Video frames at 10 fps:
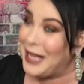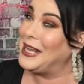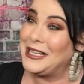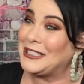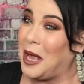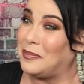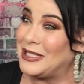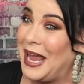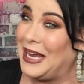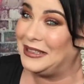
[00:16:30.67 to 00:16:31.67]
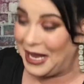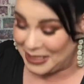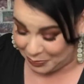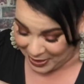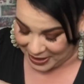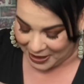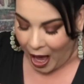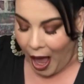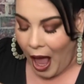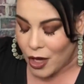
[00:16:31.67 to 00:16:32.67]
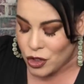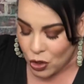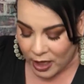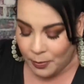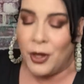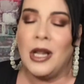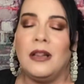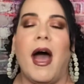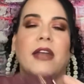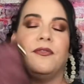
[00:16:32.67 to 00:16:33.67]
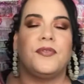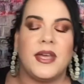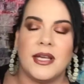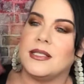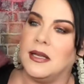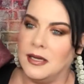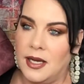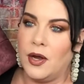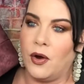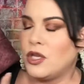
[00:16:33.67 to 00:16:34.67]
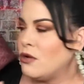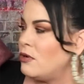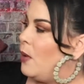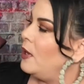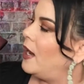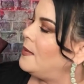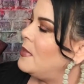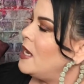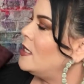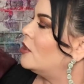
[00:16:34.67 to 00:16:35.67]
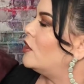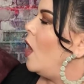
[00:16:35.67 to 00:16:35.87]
I can't stop saying that's big. You can put a lot of things in here. You know what I mean?